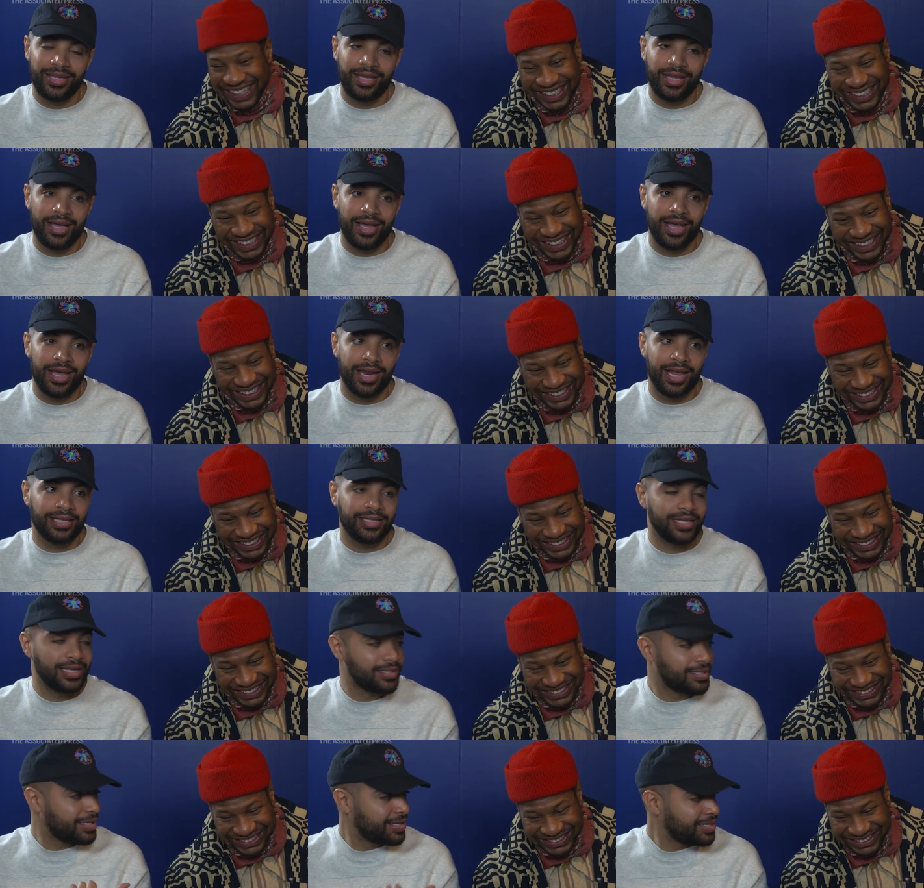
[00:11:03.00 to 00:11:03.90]
Speaker 1: yeah, and I
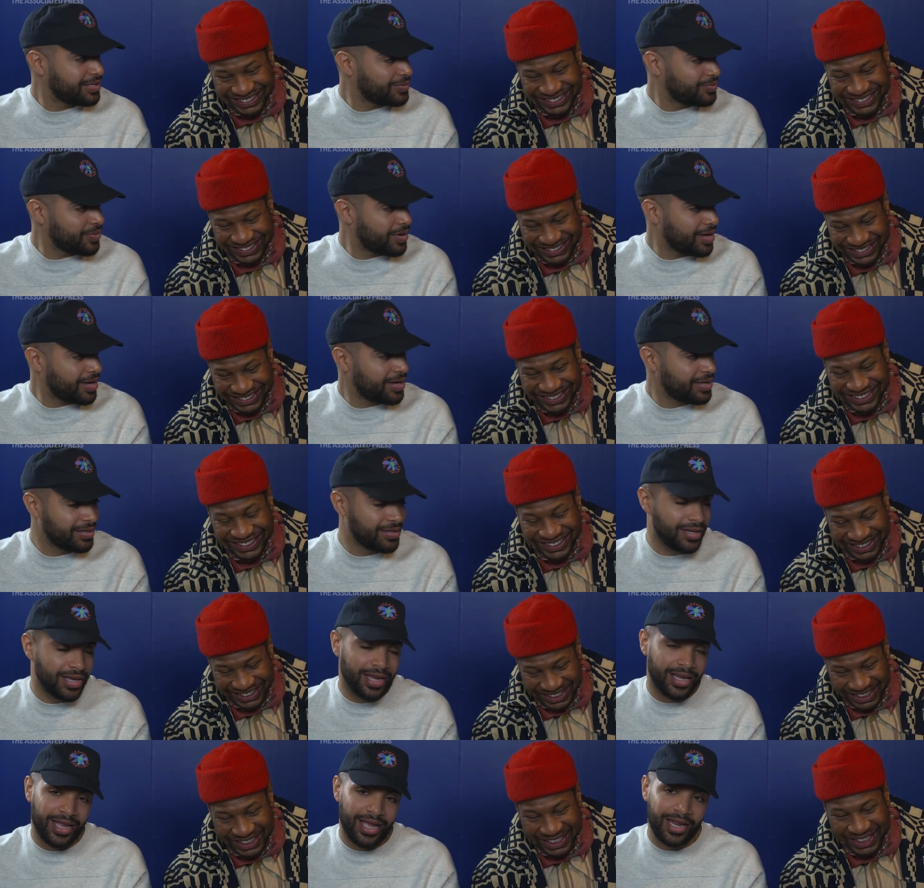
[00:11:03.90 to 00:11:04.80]
sent it his way, and
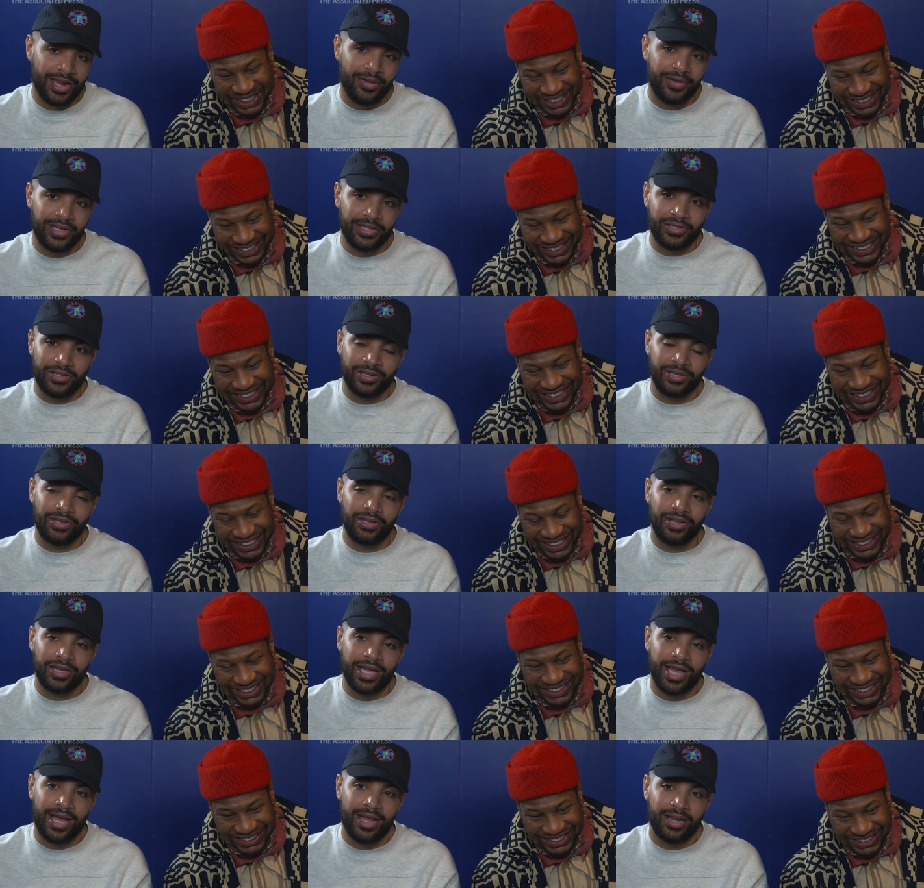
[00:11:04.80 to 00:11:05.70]
I know he took a
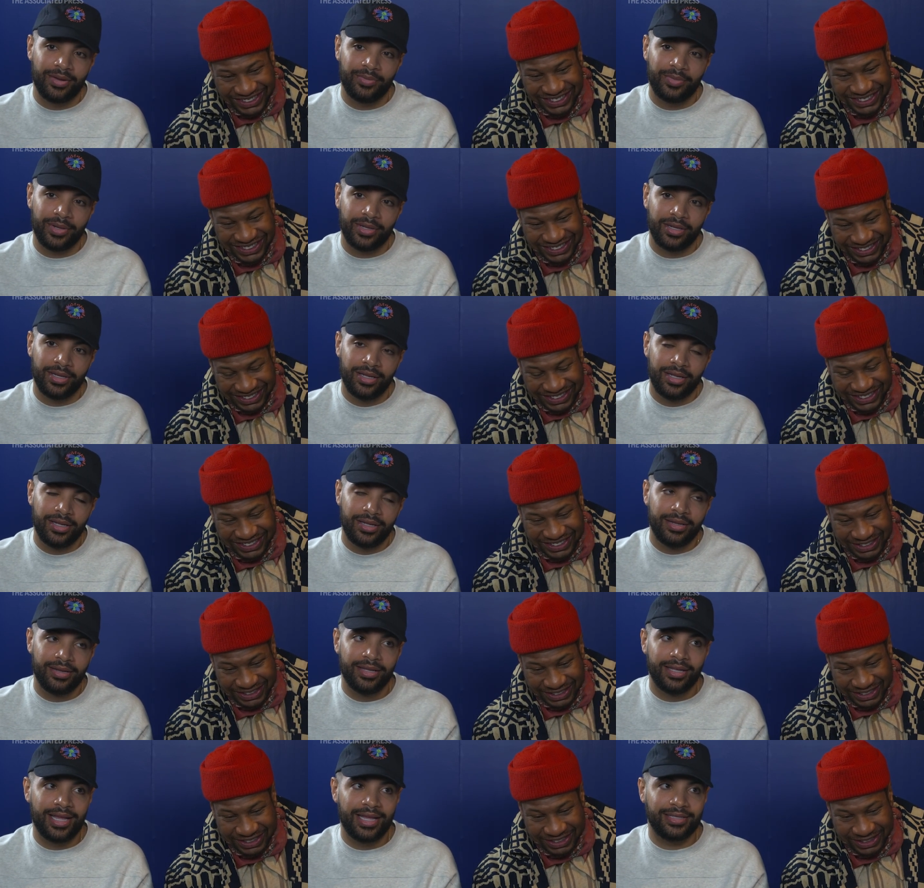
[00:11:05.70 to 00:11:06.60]
look at it. But
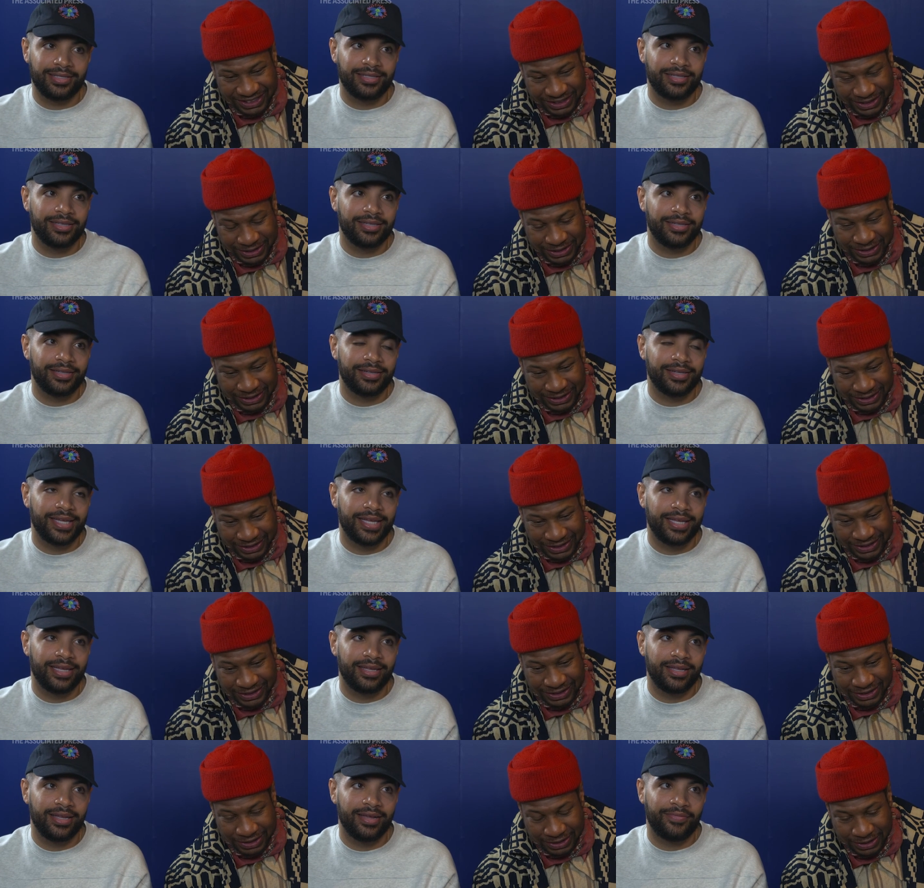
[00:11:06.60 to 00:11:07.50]
that's the
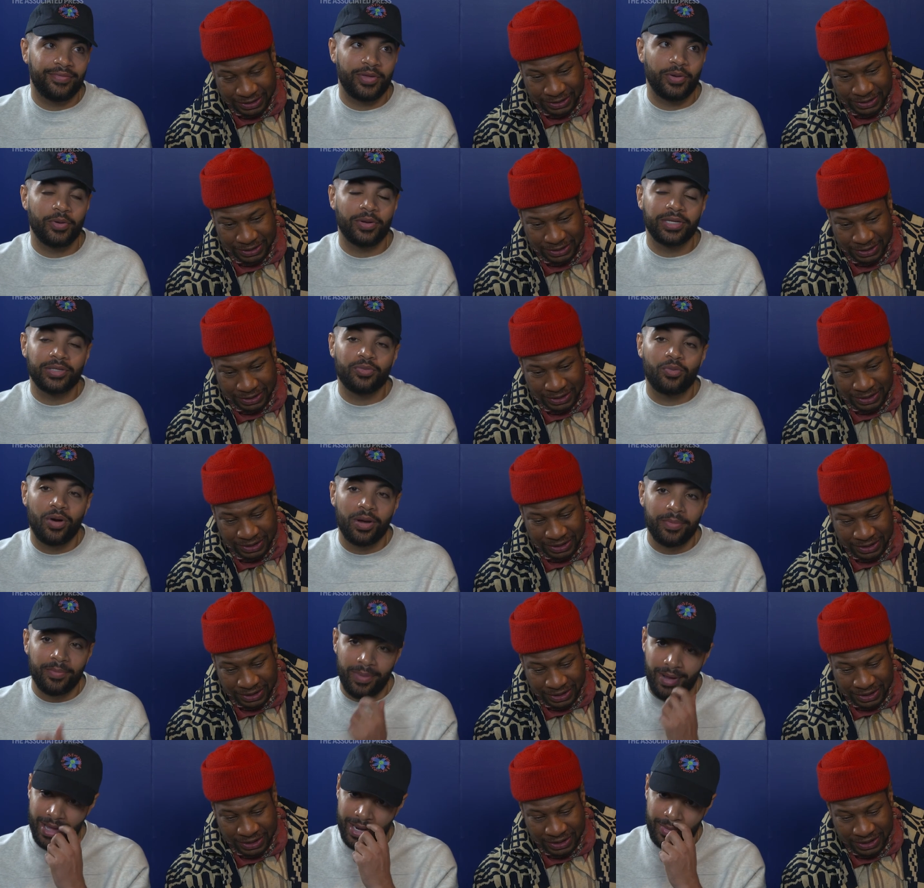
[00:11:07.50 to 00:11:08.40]
if there is
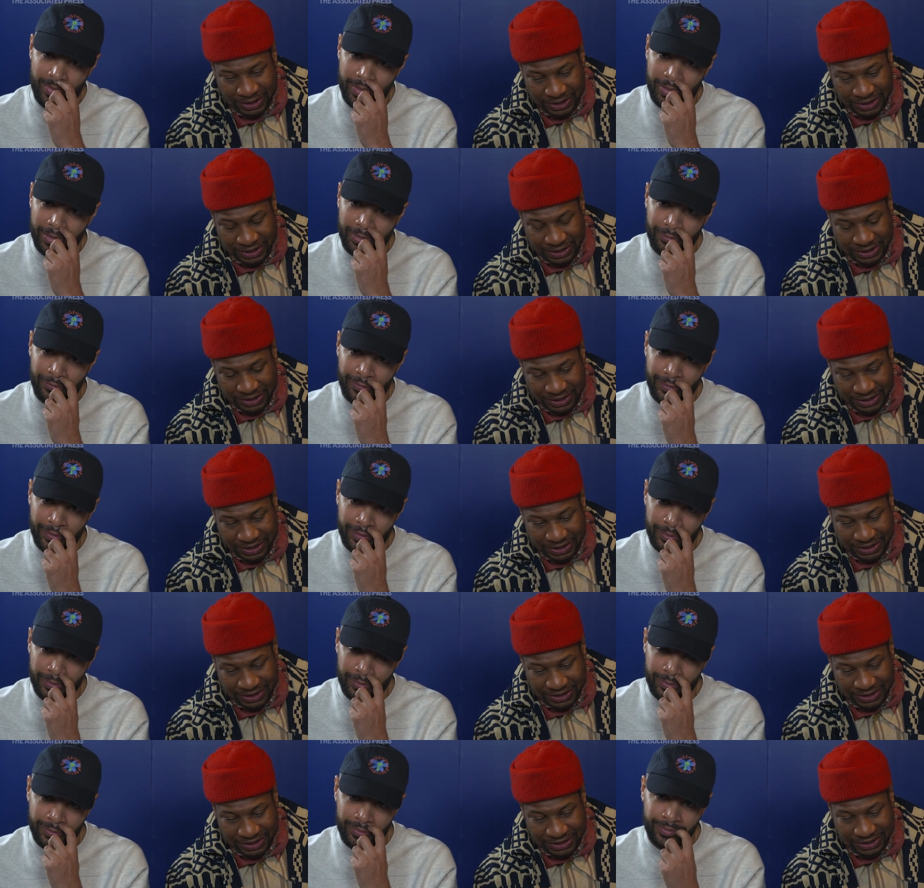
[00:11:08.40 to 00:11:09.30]
one bodybuilding
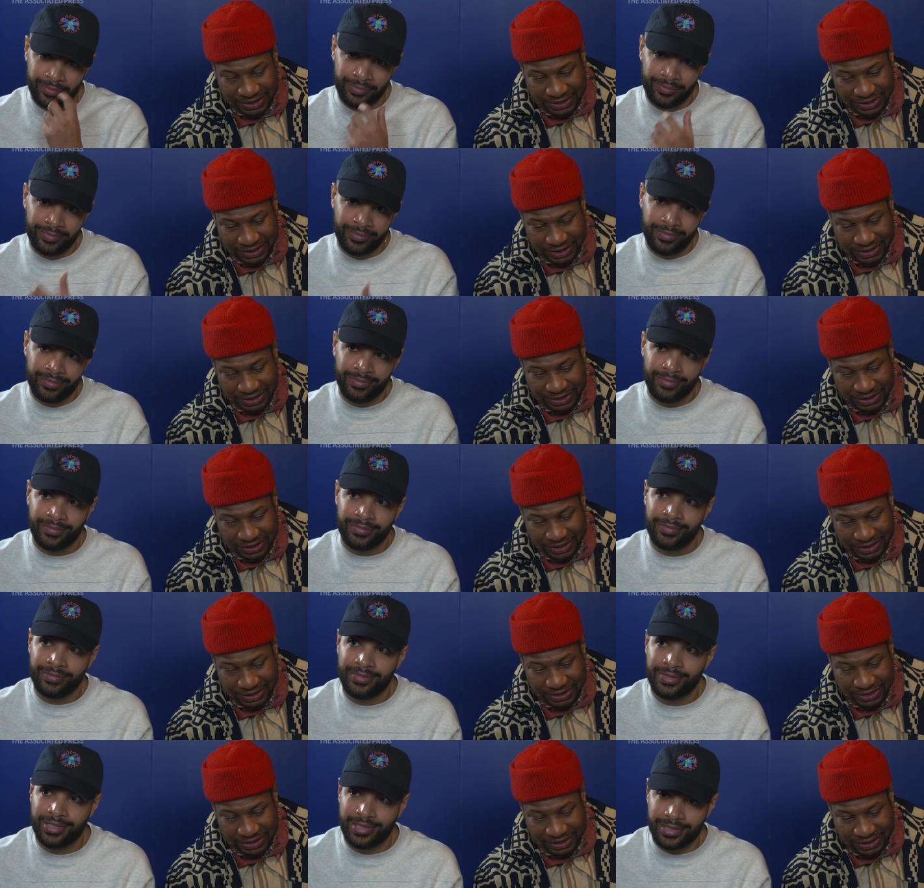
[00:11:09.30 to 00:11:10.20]
film
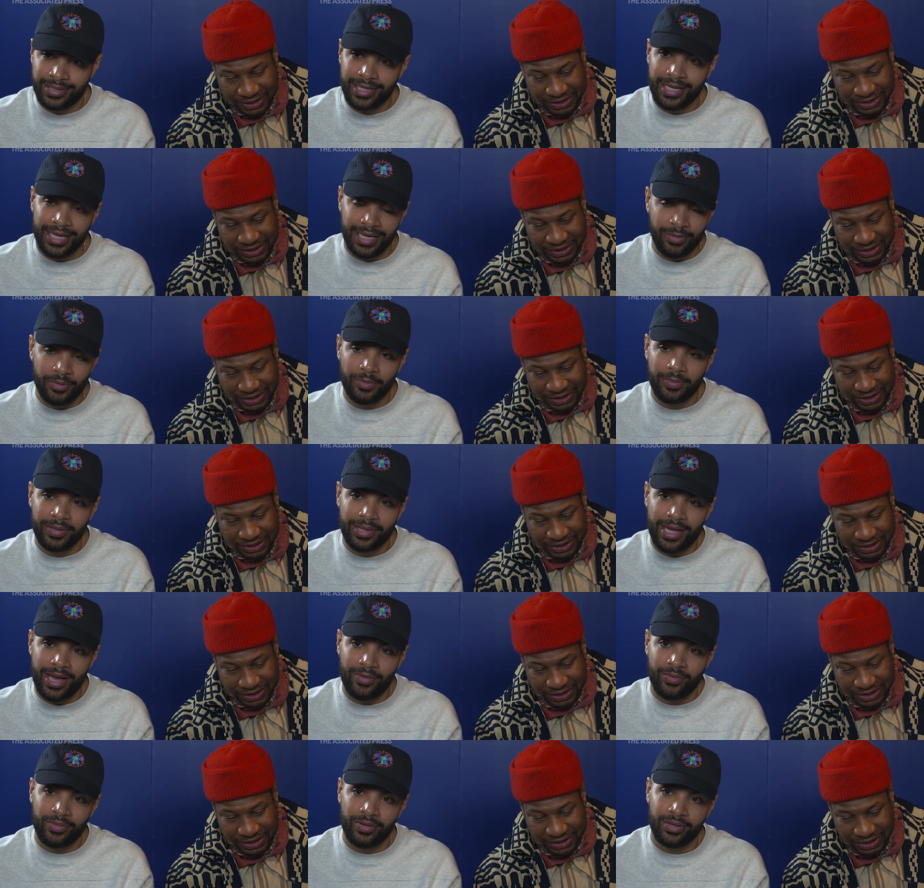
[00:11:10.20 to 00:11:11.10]
to see, it would be
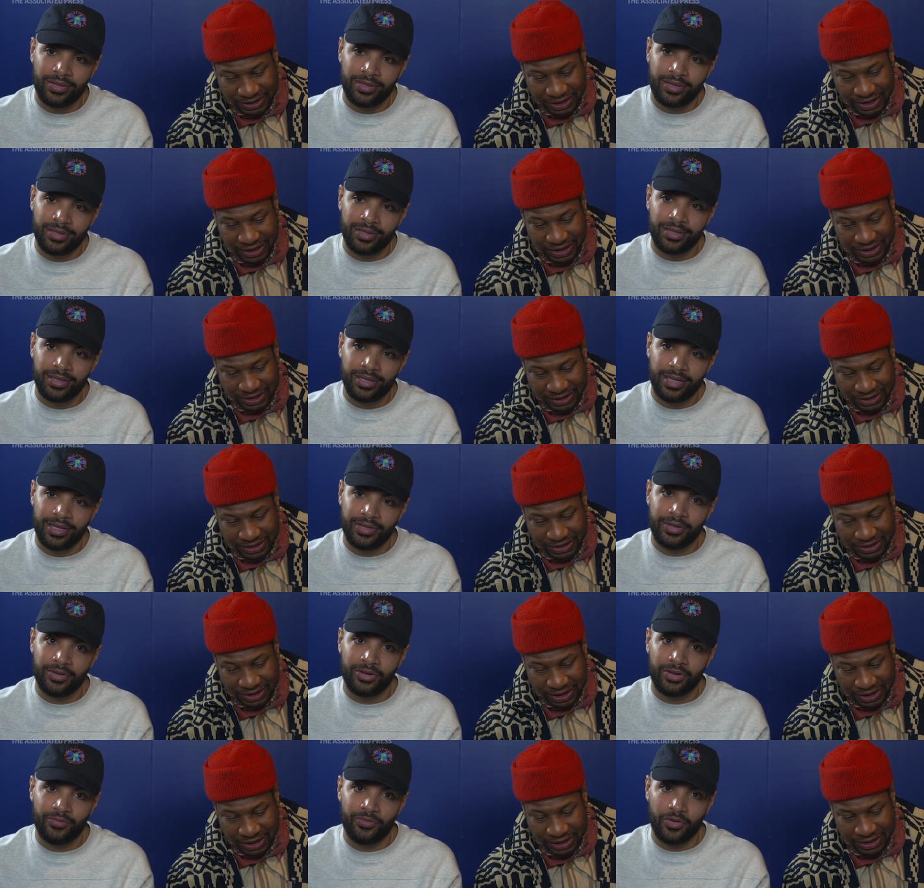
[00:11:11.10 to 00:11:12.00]
that one. Yeah,
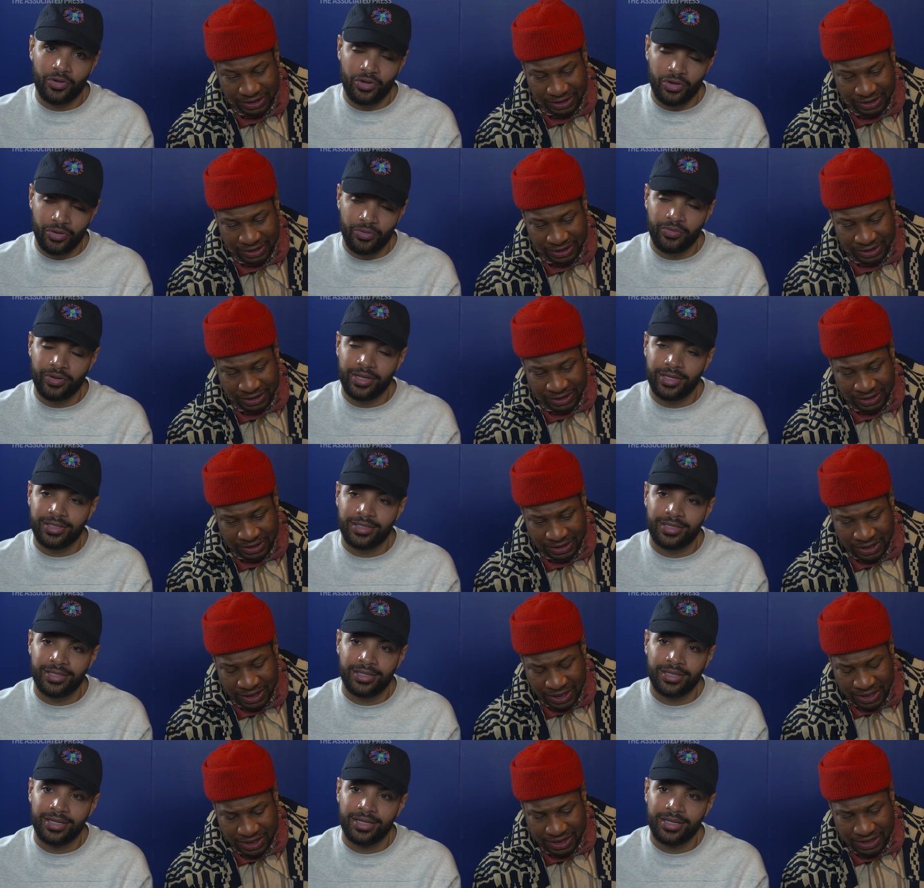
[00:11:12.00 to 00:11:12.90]
and yeah. for good reason.